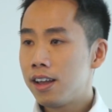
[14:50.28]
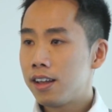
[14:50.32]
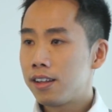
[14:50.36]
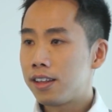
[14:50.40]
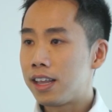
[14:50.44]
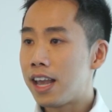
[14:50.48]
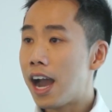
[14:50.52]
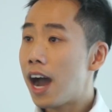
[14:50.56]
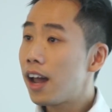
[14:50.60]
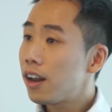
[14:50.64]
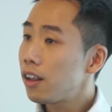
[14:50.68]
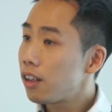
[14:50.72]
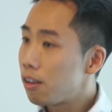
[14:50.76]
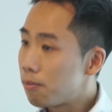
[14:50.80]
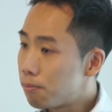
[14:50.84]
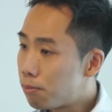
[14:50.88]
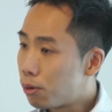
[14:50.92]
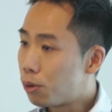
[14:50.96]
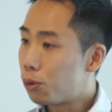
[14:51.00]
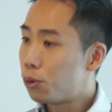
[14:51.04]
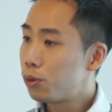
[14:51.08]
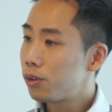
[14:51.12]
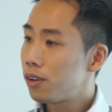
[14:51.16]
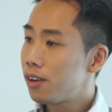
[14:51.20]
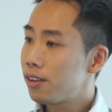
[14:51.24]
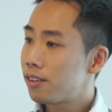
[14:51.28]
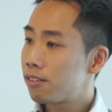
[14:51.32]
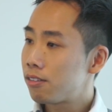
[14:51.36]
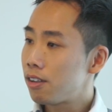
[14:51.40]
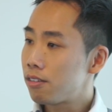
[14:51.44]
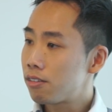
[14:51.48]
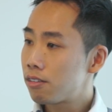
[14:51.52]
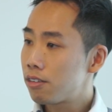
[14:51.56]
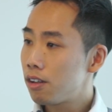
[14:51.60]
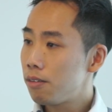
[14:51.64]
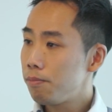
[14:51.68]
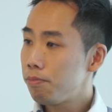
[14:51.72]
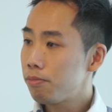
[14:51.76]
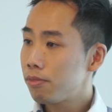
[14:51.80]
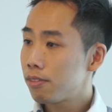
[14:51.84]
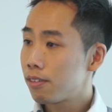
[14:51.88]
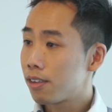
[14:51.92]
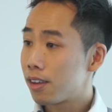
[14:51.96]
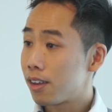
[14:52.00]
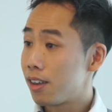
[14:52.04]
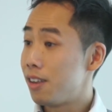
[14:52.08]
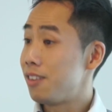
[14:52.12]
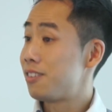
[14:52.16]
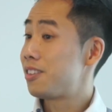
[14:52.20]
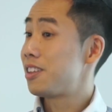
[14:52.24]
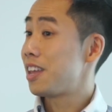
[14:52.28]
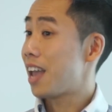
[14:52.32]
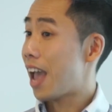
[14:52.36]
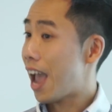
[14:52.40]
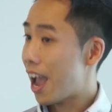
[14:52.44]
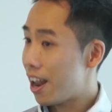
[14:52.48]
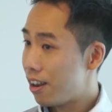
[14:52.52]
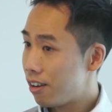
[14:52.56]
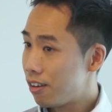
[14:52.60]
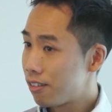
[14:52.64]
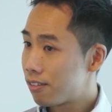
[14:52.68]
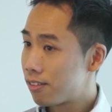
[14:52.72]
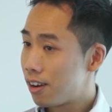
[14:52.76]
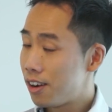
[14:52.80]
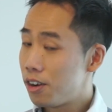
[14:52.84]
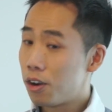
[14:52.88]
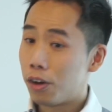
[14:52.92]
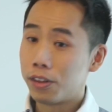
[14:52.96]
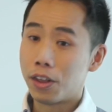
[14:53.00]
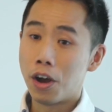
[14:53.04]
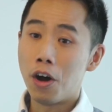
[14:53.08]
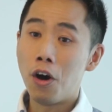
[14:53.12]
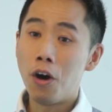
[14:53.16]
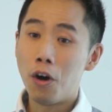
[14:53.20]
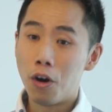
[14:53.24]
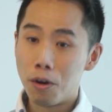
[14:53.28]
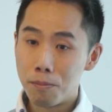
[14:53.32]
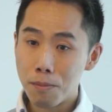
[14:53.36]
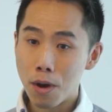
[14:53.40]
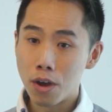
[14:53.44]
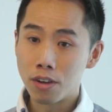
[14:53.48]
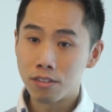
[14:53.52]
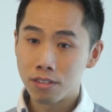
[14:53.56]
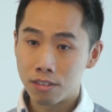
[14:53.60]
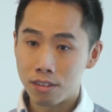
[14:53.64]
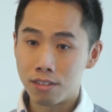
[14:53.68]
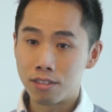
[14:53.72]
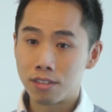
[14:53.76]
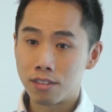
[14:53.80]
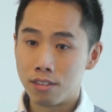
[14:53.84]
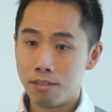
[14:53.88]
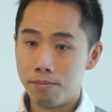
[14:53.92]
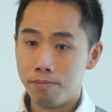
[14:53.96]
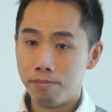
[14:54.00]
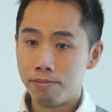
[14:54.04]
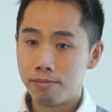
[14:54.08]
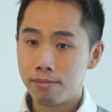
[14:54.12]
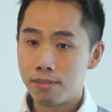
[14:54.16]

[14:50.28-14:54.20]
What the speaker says: The other important system is the endocrine or the hormone system.